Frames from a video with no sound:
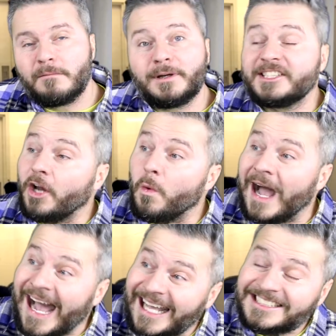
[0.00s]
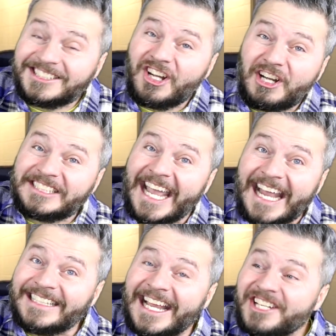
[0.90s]
But yo, Hot Sauce
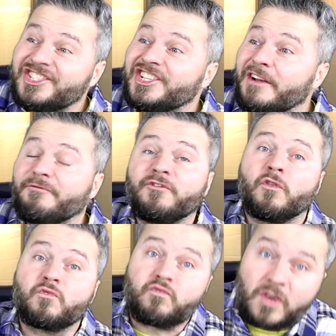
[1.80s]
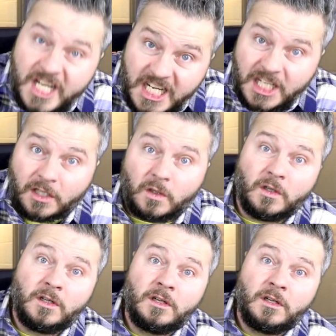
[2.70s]
had that shit for real.